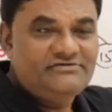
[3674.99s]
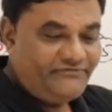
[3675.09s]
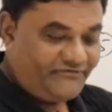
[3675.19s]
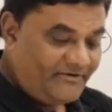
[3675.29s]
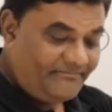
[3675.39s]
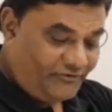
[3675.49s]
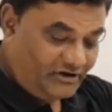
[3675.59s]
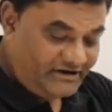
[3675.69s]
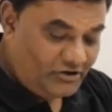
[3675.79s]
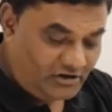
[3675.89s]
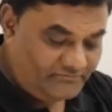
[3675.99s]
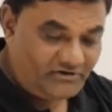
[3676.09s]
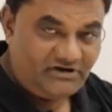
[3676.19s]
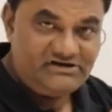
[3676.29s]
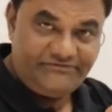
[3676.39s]
So from 40
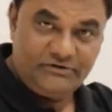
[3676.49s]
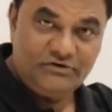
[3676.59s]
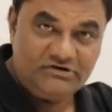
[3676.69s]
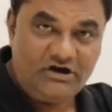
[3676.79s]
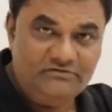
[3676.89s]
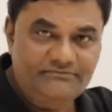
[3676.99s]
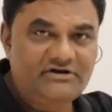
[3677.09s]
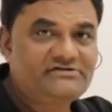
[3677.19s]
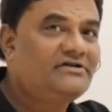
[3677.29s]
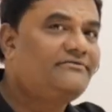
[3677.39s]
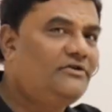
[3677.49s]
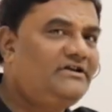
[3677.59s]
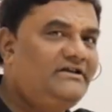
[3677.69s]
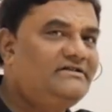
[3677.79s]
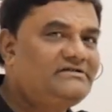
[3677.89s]
onwards, if you look downwards,
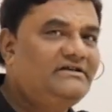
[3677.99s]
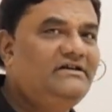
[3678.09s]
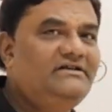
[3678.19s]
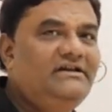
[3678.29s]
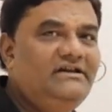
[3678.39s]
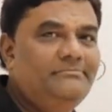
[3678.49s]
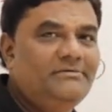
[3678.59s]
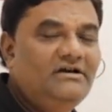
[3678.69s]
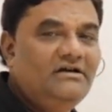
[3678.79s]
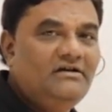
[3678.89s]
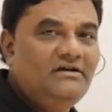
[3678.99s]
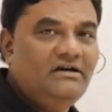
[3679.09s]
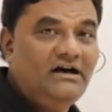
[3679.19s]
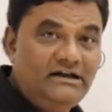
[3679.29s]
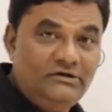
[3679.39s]
40 is in a heap.
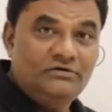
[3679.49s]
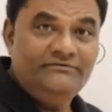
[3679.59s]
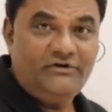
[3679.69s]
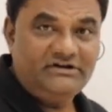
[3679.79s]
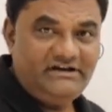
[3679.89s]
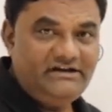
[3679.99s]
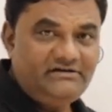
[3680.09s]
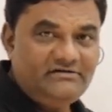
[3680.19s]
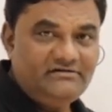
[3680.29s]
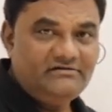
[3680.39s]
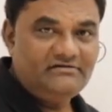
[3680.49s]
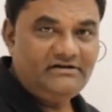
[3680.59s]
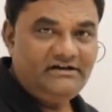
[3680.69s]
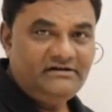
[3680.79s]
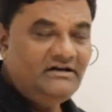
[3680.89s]
Alone 40.
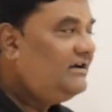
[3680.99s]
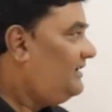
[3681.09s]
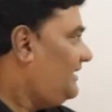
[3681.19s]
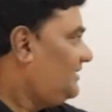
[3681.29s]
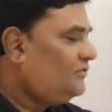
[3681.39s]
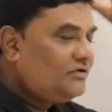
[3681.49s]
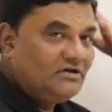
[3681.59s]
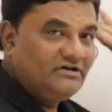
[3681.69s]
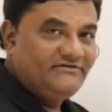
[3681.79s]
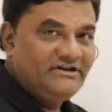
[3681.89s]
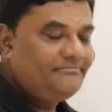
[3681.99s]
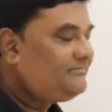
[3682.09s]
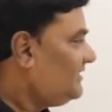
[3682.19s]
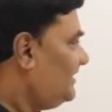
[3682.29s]
Right? Ignore all of them.